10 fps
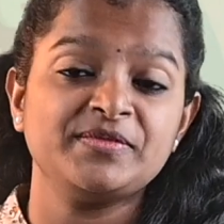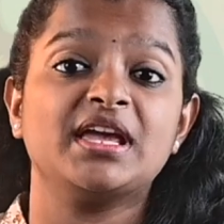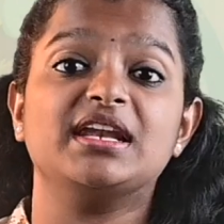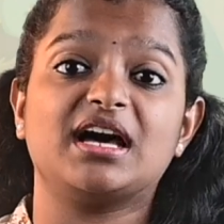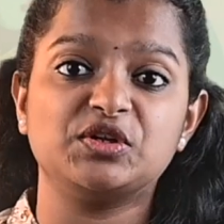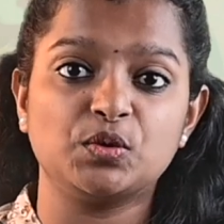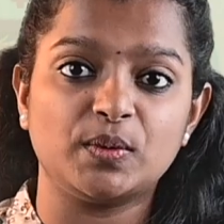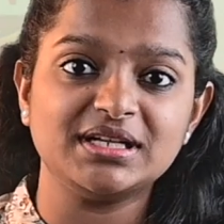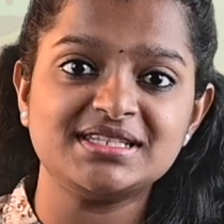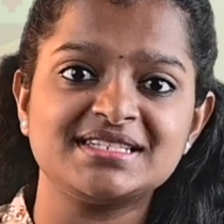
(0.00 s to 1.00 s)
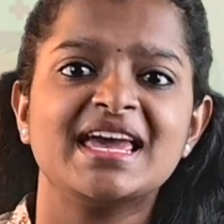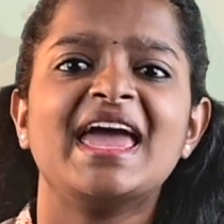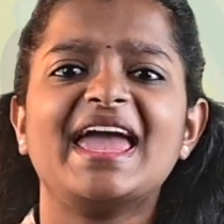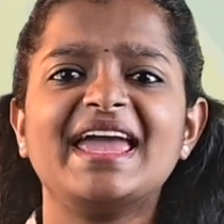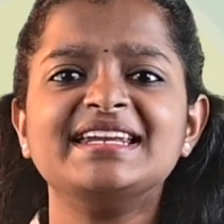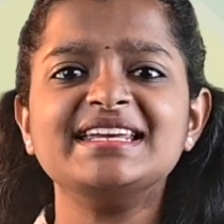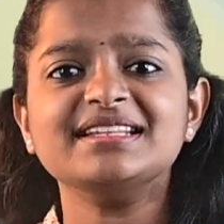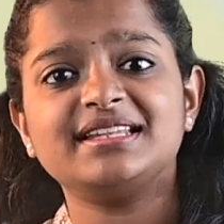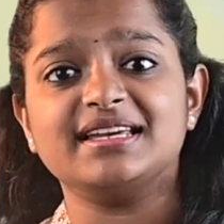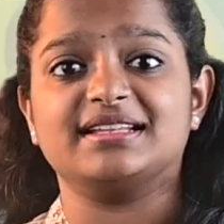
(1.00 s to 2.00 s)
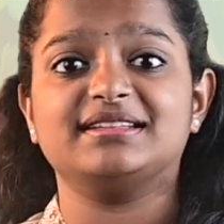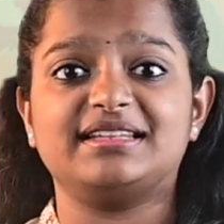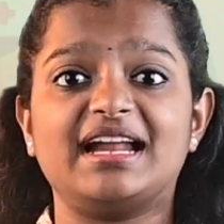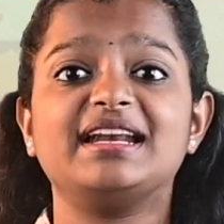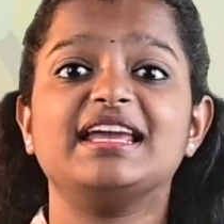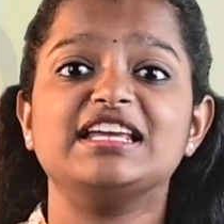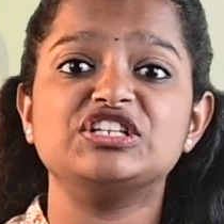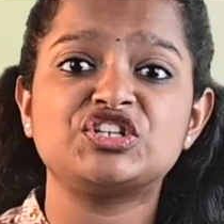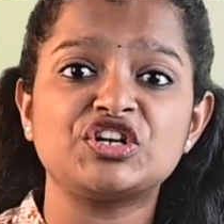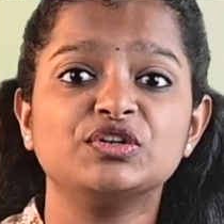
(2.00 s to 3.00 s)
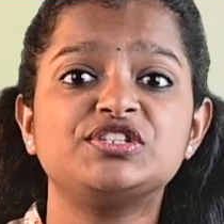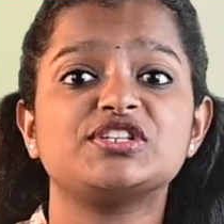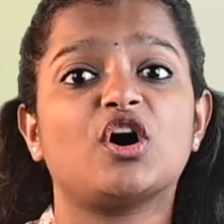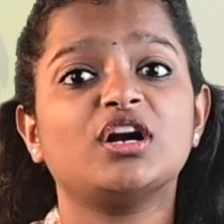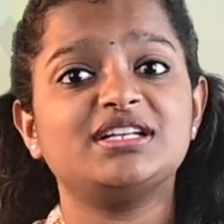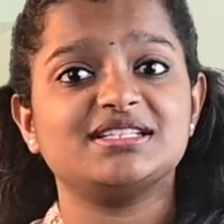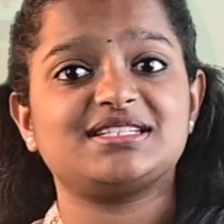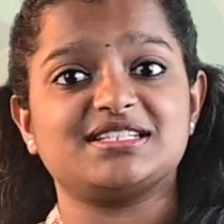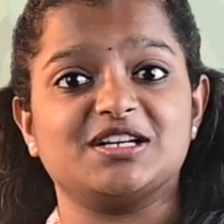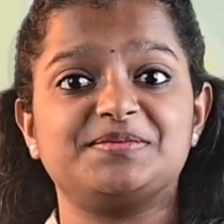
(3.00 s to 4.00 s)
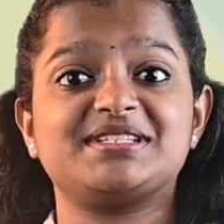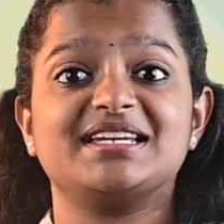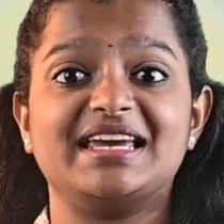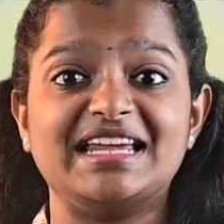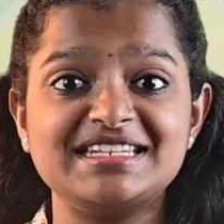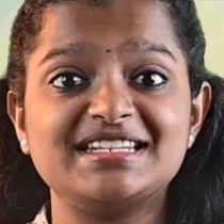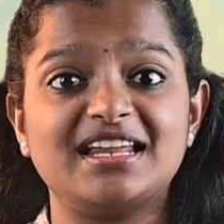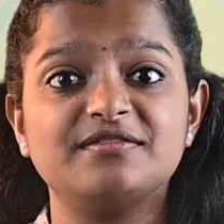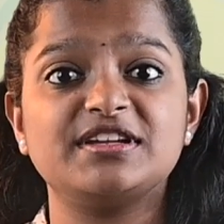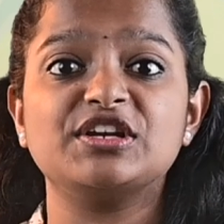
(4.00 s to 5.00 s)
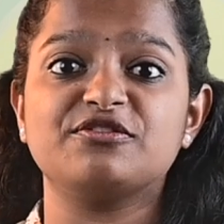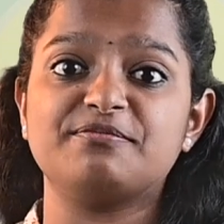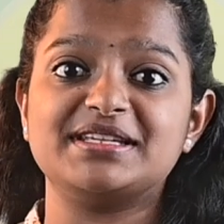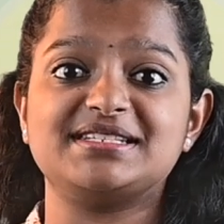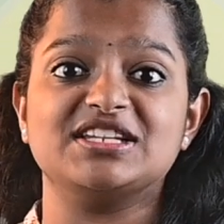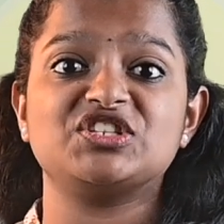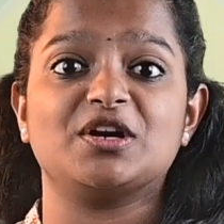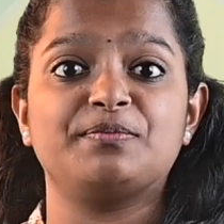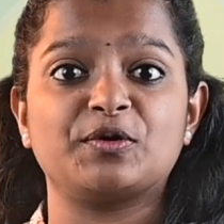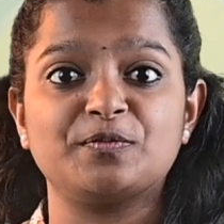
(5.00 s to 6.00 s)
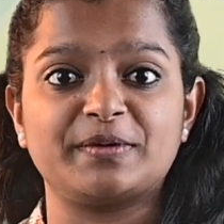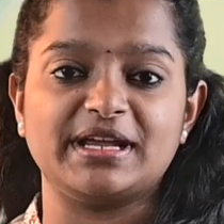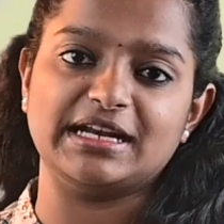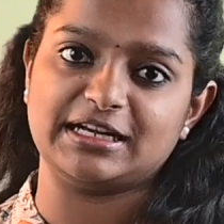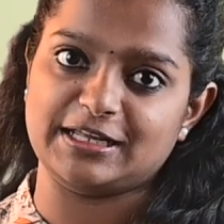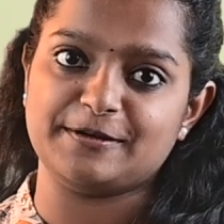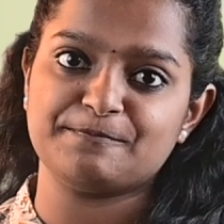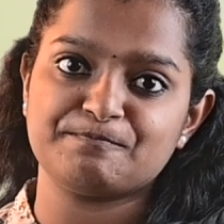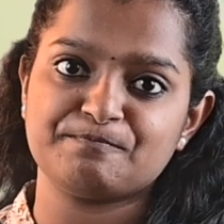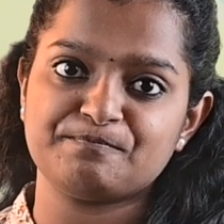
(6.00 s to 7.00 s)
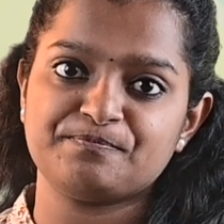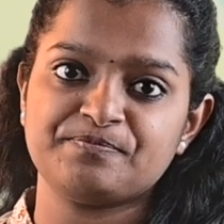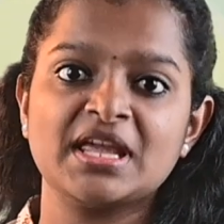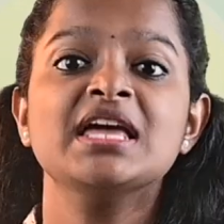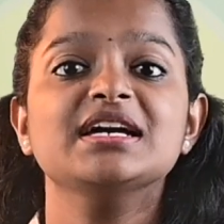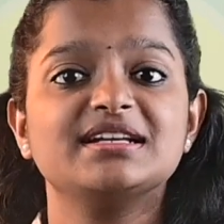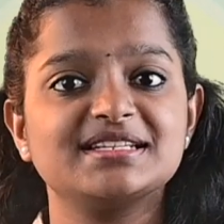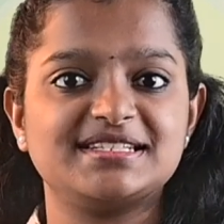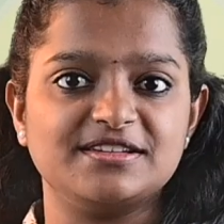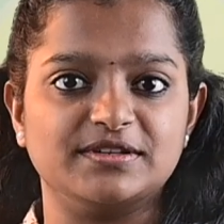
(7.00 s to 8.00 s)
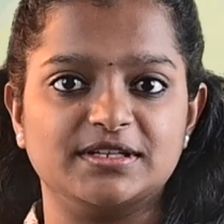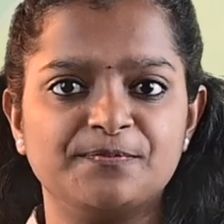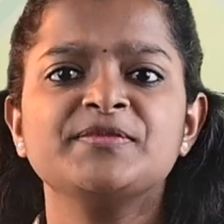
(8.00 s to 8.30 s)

In other words, anything that intrudes or disturbs in delivery of message appropriately. Receiver.